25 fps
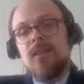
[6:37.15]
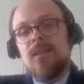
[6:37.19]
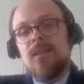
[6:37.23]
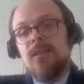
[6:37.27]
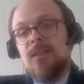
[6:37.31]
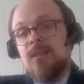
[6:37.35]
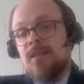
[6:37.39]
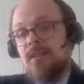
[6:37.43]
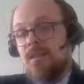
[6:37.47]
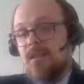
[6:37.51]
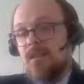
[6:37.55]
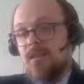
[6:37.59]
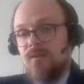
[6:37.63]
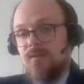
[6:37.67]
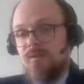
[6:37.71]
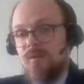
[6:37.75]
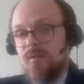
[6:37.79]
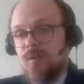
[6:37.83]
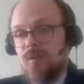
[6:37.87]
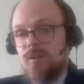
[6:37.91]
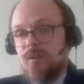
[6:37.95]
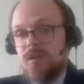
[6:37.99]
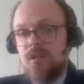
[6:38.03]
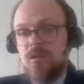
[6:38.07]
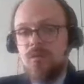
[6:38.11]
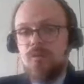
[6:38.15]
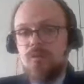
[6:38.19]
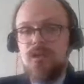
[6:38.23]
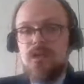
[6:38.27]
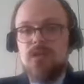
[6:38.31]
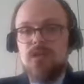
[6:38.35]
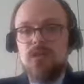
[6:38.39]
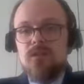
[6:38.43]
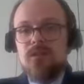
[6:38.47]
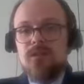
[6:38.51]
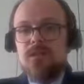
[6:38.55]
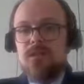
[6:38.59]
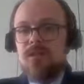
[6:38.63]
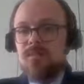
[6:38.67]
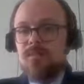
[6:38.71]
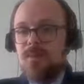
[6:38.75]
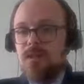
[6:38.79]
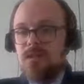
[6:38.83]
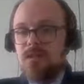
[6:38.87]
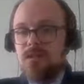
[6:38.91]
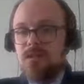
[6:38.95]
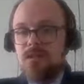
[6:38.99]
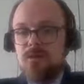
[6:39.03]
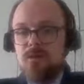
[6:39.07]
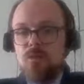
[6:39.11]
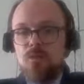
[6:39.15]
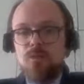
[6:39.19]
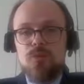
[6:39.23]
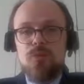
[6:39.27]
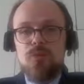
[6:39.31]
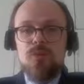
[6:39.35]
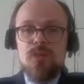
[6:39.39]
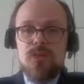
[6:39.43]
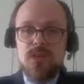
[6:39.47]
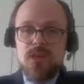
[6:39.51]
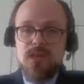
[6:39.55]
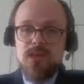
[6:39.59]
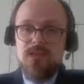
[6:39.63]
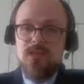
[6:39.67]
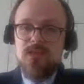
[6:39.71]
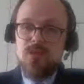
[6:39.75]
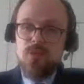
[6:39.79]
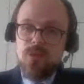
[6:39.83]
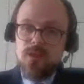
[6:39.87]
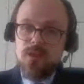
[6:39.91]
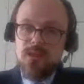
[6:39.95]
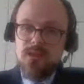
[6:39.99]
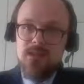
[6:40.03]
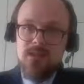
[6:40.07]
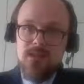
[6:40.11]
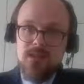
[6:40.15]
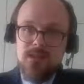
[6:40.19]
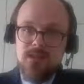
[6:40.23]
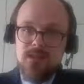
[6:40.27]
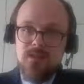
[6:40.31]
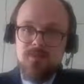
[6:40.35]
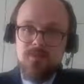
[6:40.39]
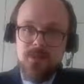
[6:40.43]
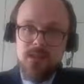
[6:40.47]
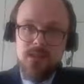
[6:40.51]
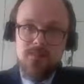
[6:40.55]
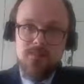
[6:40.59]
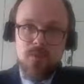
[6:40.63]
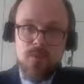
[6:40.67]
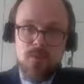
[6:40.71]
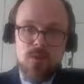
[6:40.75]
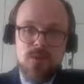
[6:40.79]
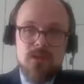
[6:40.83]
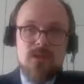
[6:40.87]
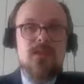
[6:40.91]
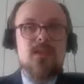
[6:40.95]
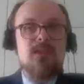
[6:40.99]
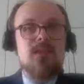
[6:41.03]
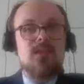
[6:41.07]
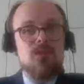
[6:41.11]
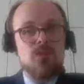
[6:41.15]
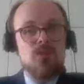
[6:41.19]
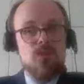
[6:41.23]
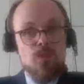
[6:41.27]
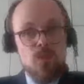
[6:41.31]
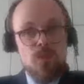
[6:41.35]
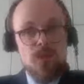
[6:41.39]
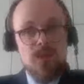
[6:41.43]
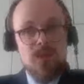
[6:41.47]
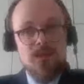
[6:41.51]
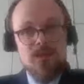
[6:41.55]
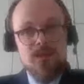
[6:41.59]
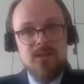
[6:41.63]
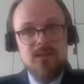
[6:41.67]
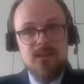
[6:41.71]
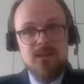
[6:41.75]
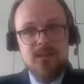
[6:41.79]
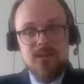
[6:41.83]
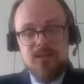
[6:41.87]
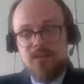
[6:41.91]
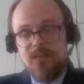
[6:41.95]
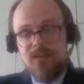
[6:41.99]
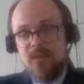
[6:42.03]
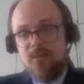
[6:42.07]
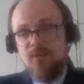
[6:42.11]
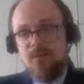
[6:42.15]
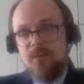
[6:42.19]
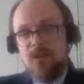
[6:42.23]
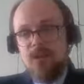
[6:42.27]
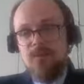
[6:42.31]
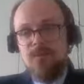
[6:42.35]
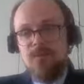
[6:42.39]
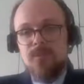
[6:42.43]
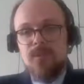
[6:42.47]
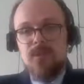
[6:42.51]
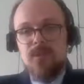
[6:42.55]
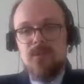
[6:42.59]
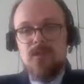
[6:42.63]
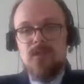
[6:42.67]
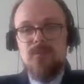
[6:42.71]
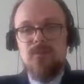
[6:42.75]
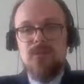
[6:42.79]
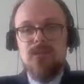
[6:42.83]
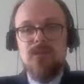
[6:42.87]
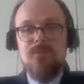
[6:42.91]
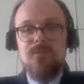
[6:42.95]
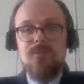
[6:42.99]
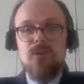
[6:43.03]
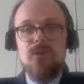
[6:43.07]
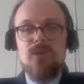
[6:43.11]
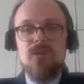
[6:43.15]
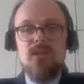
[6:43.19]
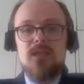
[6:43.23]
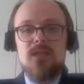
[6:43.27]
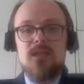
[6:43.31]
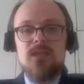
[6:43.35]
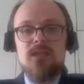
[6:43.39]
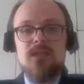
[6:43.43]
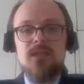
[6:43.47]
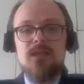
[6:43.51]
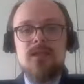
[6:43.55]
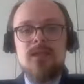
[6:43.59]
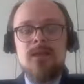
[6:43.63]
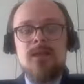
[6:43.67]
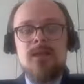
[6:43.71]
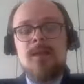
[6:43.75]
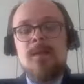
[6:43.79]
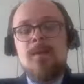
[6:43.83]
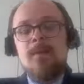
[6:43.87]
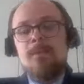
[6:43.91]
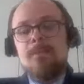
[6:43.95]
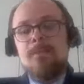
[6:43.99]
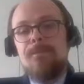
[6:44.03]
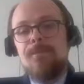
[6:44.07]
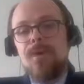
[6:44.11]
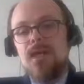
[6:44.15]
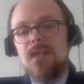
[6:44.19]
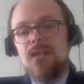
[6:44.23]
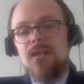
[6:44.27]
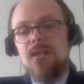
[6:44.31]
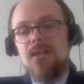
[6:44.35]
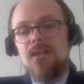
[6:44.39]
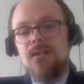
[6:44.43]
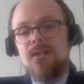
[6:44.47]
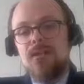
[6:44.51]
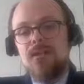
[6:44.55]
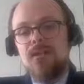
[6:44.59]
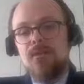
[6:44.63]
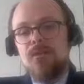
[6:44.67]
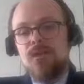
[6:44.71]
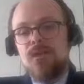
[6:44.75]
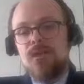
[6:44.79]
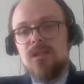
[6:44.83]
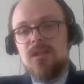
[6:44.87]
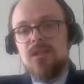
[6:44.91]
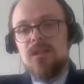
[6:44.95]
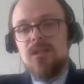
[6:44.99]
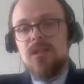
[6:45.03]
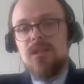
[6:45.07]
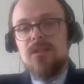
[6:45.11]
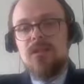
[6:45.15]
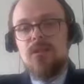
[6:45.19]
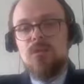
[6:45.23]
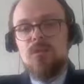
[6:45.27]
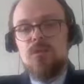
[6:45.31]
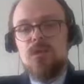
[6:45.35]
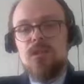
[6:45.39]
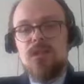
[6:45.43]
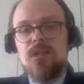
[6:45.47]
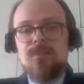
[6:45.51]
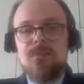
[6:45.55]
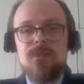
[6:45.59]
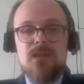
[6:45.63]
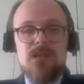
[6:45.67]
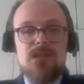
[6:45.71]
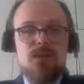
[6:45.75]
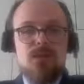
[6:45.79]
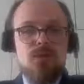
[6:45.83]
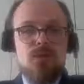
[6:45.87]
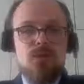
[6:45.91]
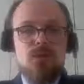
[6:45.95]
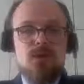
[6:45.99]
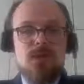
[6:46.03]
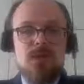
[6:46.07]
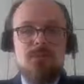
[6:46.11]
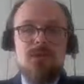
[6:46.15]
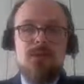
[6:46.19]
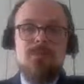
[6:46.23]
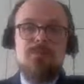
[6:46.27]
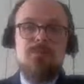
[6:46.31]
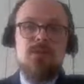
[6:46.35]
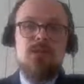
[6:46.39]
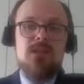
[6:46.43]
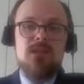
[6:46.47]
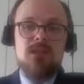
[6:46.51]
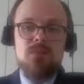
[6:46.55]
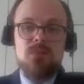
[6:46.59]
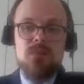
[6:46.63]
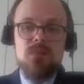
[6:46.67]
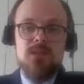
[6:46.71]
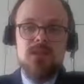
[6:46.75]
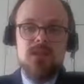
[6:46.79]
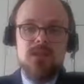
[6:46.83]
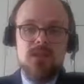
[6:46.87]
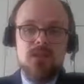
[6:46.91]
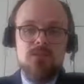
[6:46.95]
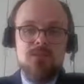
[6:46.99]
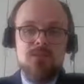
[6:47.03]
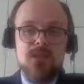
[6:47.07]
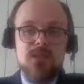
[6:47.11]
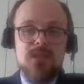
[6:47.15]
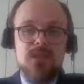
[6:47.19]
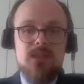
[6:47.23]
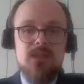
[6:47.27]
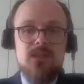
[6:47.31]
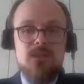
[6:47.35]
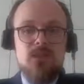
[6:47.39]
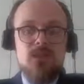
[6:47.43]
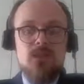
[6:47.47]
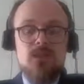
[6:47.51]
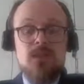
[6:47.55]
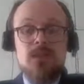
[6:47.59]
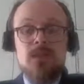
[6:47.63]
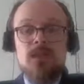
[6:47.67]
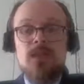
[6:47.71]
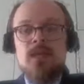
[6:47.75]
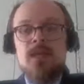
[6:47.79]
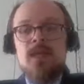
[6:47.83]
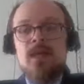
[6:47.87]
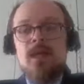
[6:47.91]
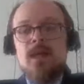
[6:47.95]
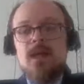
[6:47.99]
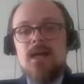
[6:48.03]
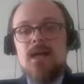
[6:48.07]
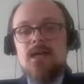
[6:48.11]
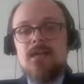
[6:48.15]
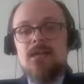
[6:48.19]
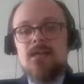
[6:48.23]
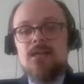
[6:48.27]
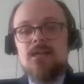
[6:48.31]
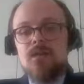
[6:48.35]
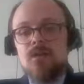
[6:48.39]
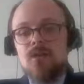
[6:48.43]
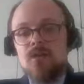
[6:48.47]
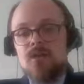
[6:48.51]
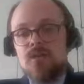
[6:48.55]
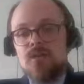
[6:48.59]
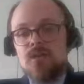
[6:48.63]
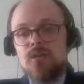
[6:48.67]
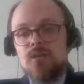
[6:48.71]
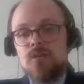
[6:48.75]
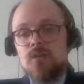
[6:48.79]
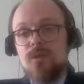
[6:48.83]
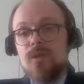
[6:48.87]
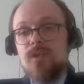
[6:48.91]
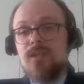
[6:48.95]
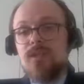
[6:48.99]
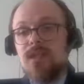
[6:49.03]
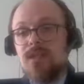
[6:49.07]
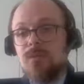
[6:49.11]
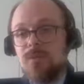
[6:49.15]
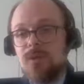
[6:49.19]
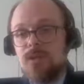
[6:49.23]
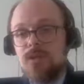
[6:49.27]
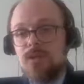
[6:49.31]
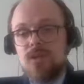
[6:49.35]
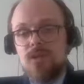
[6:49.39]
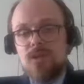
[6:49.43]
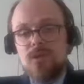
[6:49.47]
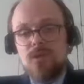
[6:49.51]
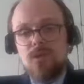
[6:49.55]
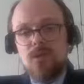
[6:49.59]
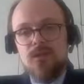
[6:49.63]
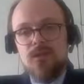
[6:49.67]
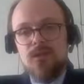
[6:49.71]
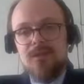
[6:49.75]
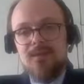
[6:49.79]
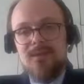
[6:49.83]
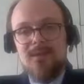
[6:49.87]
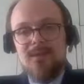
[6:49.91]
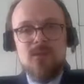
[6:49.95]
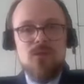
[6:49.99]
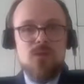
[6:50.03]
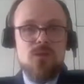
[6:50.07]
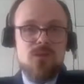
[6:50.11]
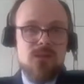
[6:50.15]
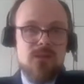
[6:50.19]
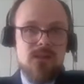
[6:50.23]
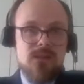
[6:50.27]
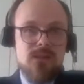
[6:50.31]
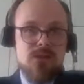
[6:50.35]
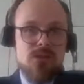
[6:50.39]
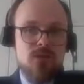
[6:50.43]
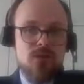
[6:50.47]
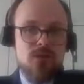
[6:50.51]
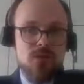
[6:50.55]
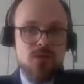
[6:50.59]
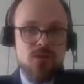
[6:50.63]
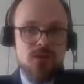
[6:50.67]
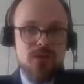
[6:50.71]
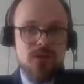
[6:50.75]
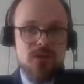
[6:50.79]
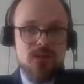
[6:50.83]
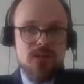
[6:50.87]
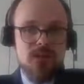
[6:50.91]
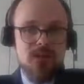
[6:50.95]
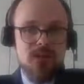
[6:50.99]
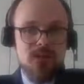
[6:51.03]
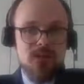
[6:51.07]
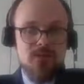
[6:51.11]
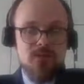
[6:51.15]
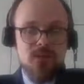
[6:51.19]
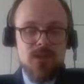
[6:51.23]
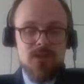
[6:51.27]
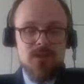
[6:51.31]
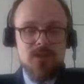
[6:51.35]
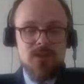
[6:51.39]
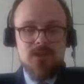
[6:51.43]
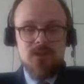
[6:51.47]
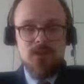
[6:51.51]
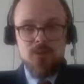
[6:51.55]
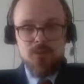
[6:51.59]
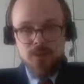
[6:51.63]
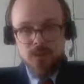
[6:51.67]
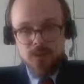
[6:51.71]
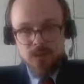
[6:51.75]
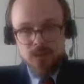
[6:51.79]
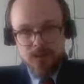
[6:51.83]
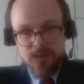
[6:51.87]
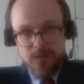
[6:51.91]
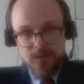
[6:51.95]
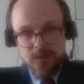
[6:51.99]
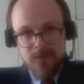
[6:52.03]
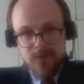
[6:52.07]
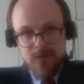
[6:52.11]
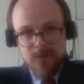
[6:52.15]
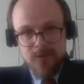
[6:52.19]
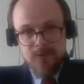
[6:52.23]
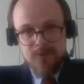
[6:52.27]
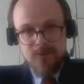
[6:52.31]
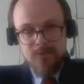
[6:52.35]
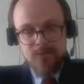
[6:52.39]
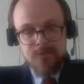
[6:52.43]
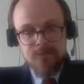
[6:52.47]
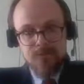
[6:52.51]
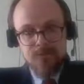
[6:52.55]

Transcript: Here, of course, we are not expecting you to change already these frameworks during the time frame of the project, but nevertheless, we expect you to come up with recommendations and also to establish already a connection with the relevant authorities.